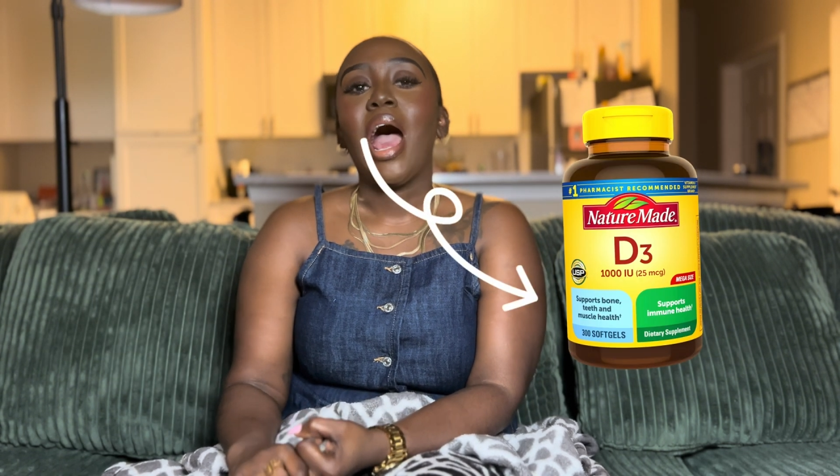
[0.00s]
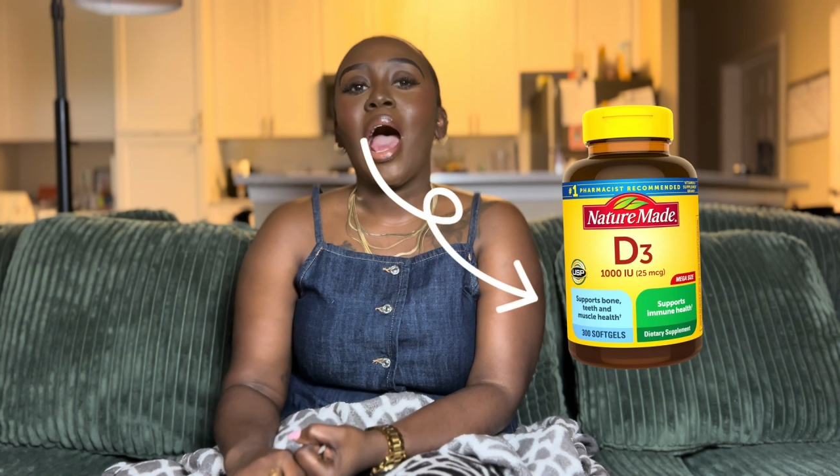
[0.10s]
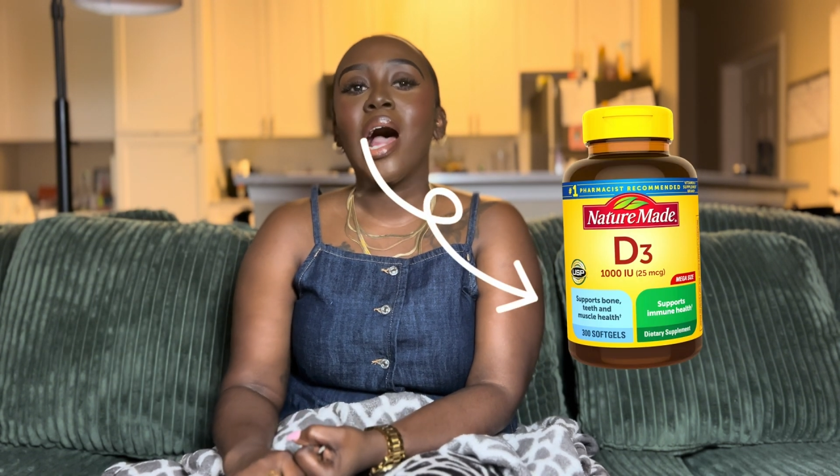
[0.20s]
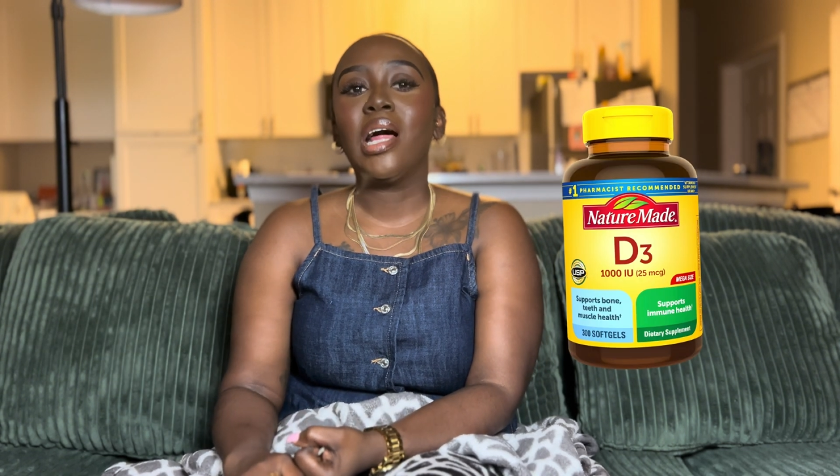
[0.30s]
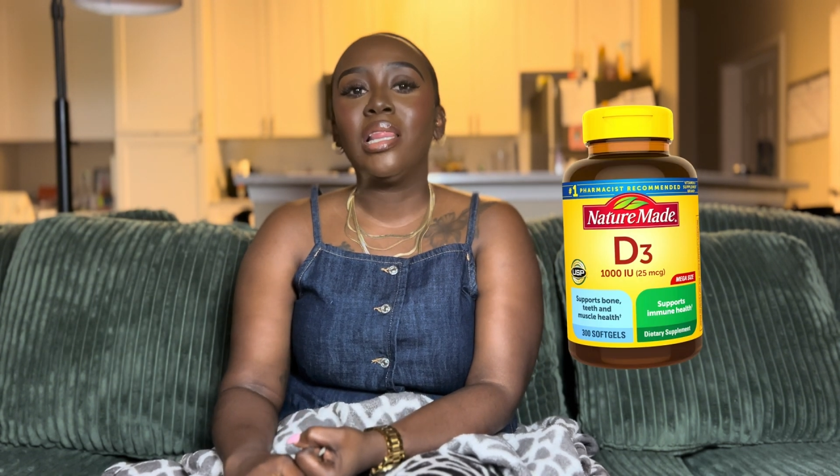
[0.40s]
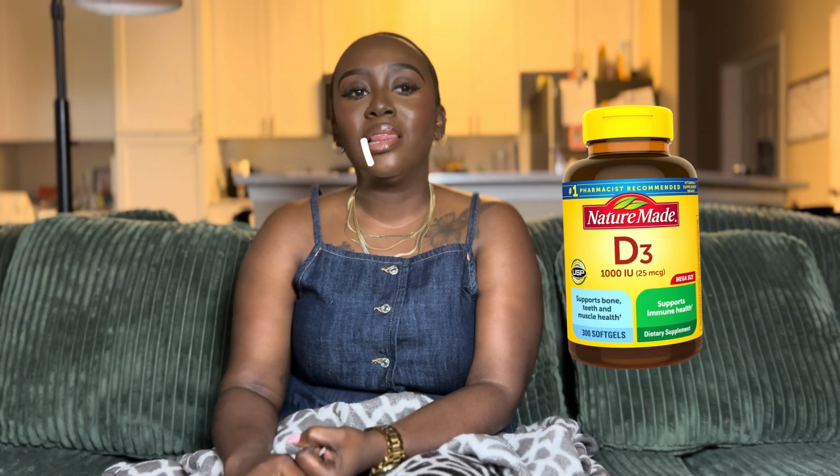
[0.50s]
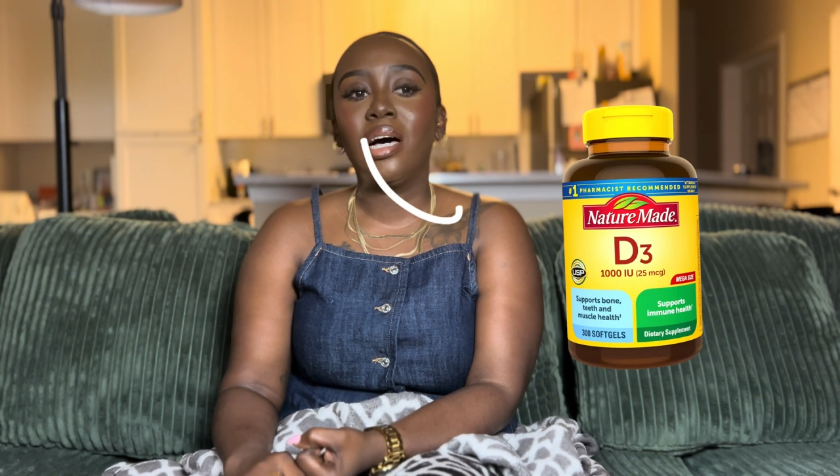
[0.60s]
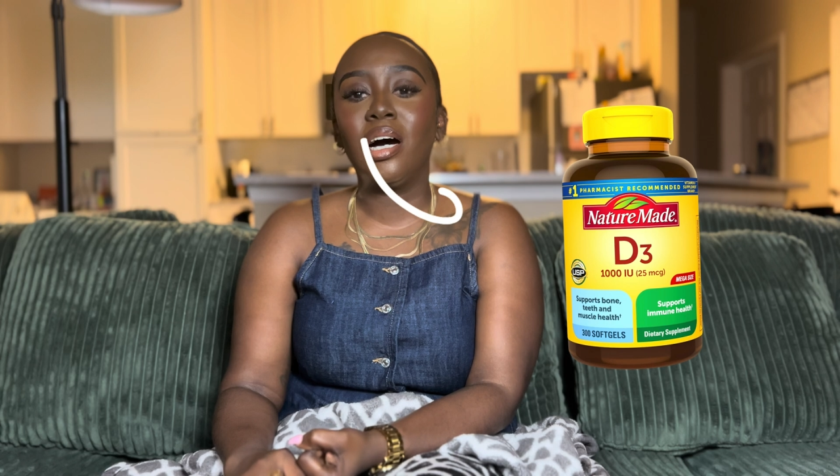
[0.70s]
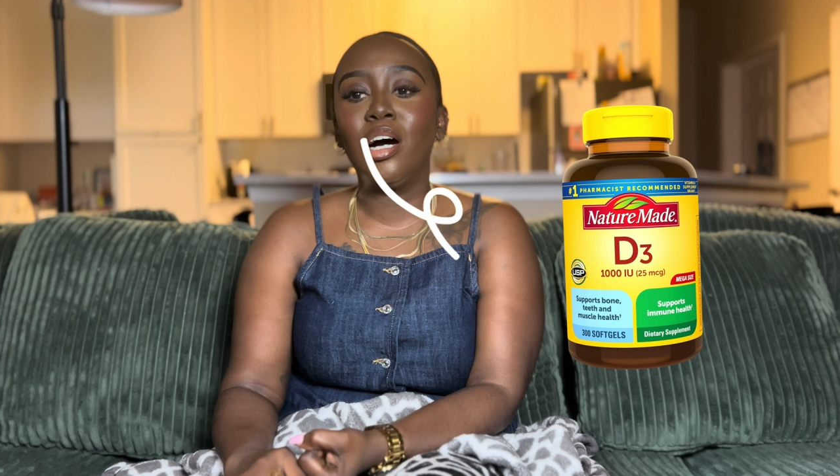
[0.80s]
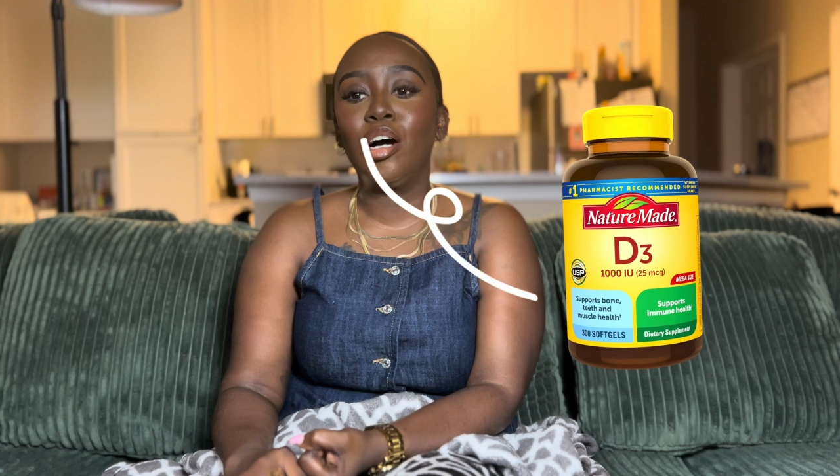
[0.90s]
I
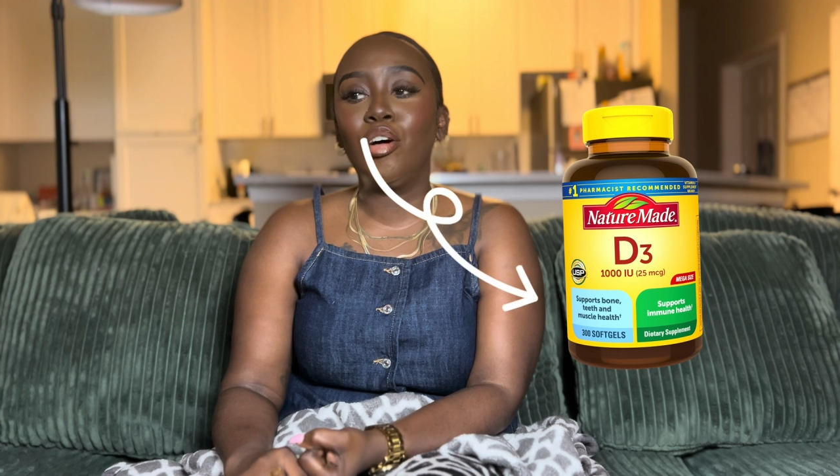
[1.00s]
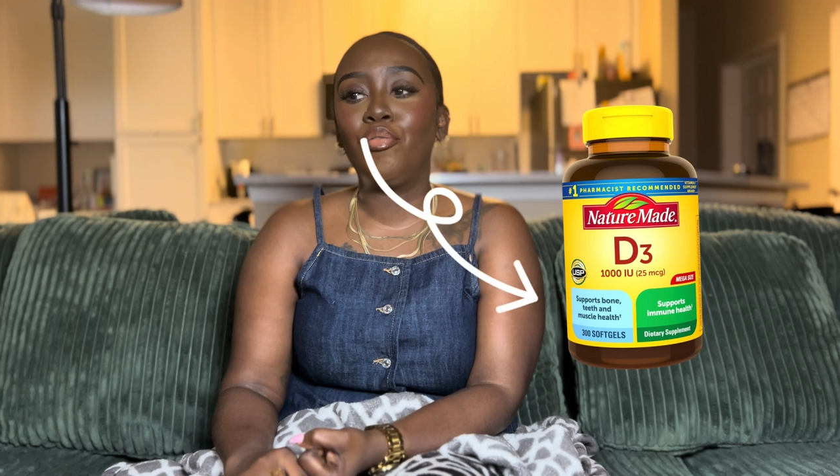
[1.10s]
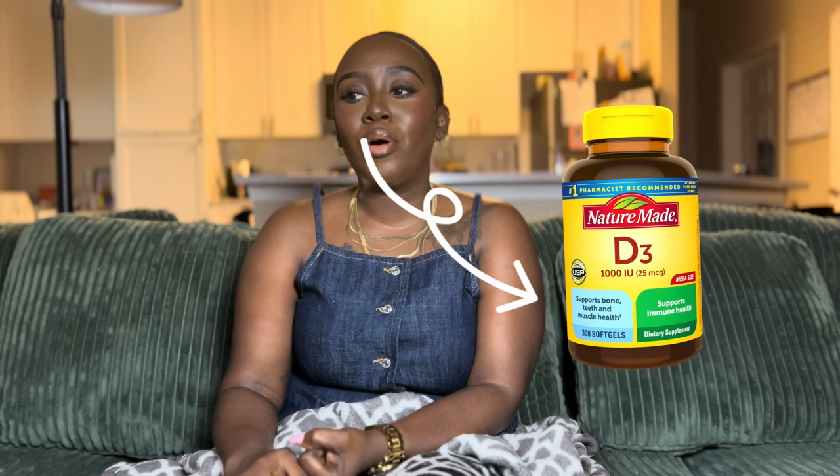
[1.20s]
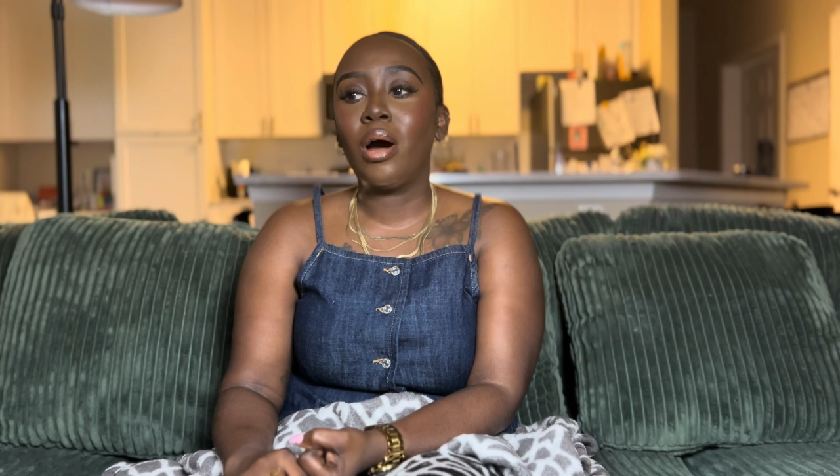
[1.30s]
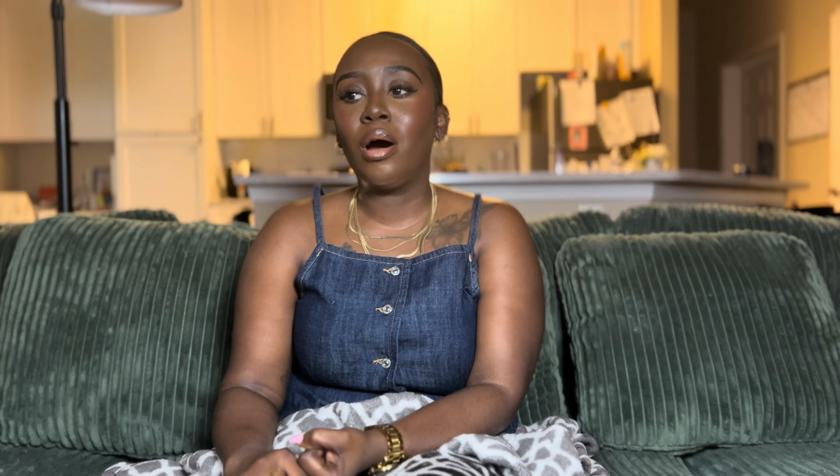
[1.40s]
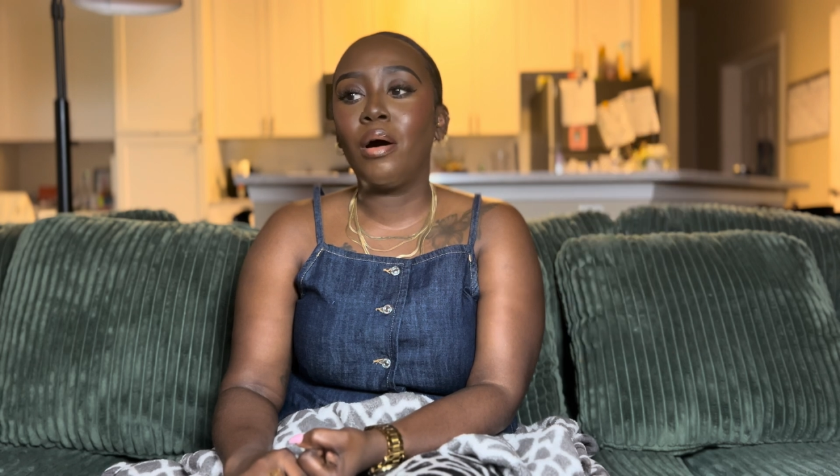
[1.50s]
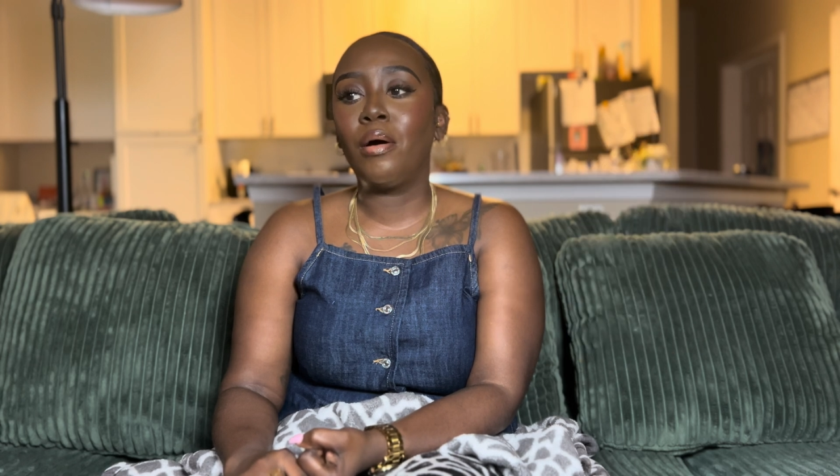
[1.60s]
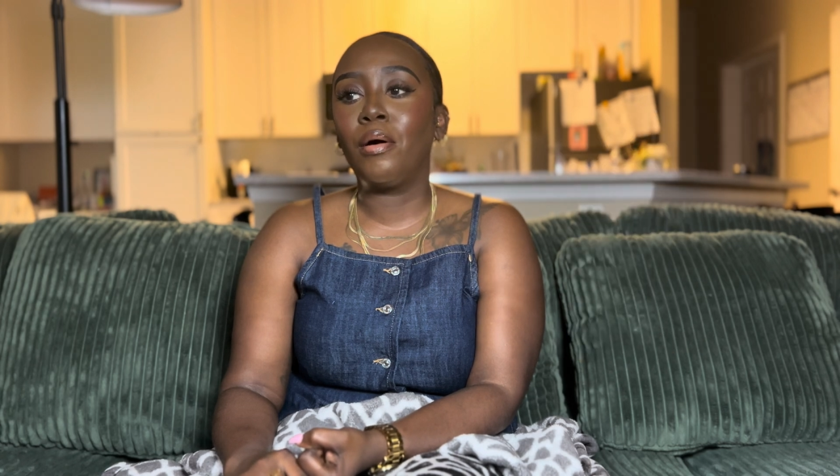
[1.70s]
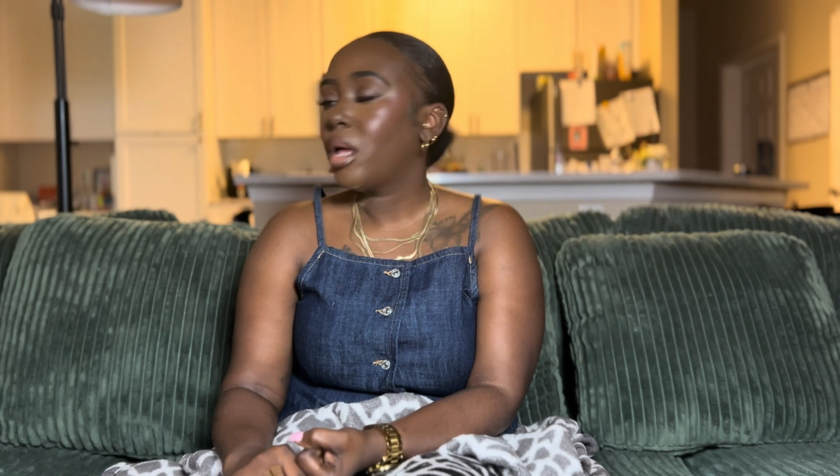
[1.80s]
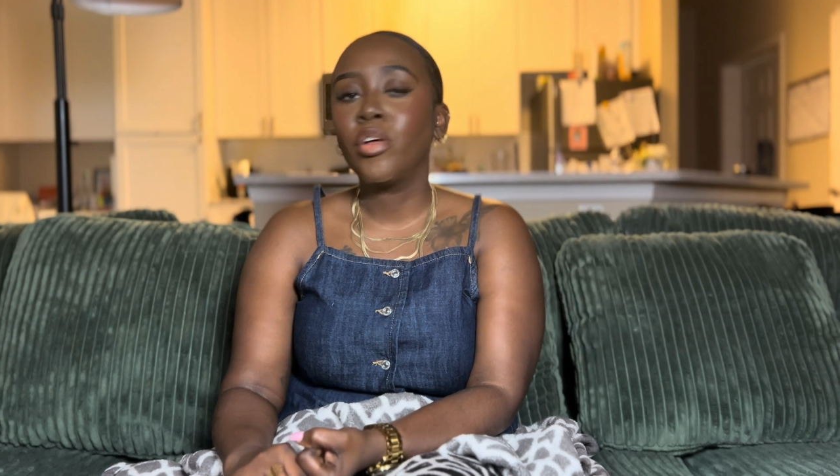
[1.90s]
love,